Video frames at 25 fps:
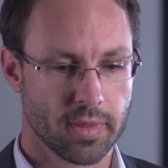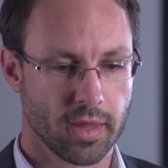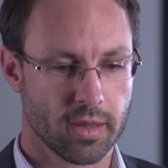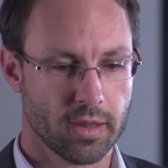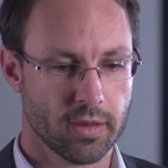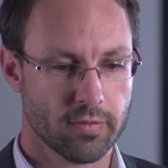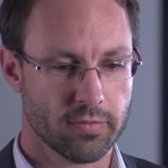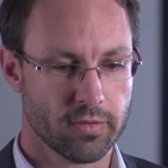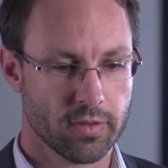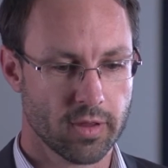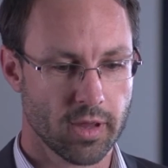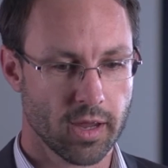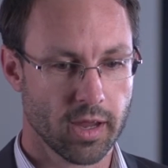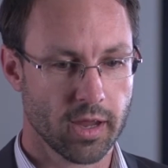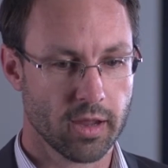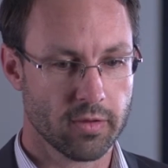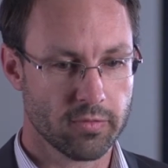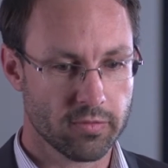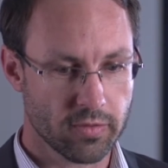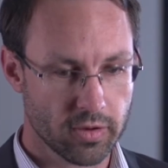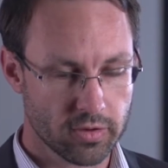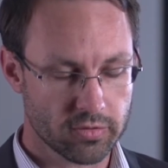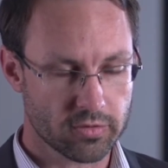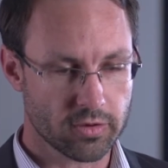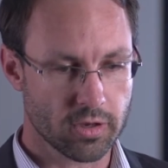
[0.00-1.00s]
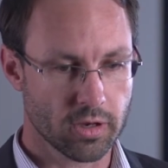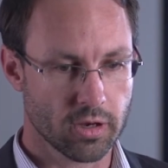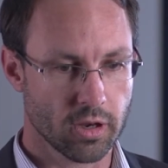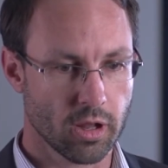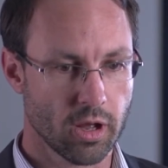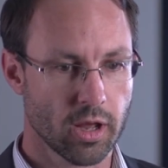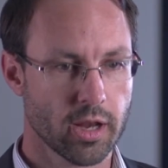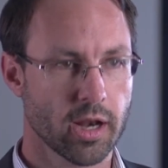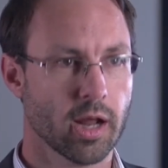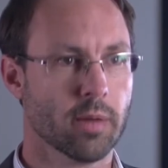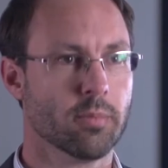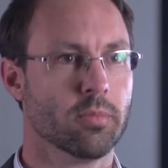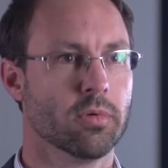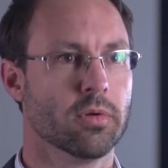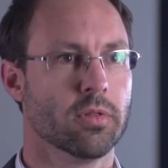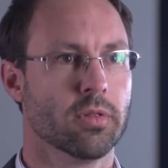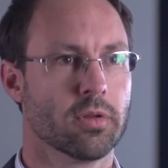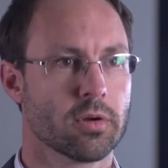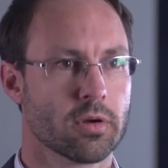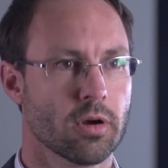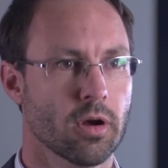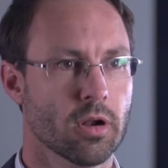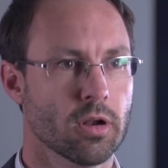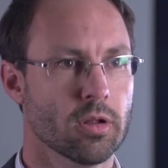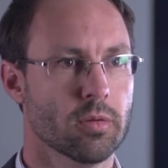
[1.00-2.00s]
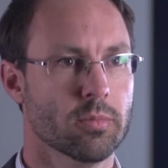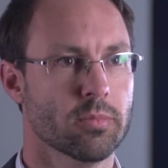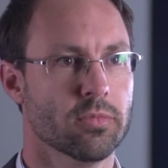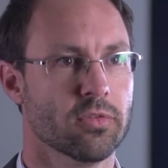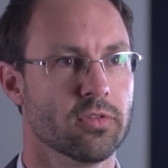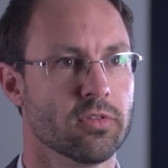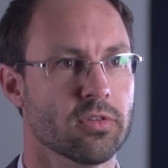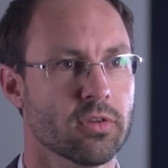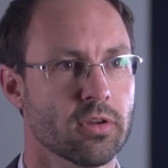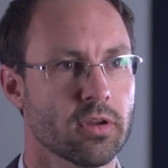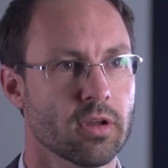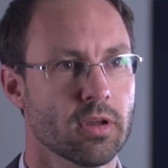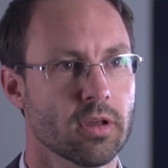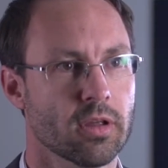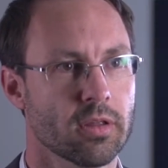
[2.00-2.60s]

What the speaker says: If the AFS can line up with the columns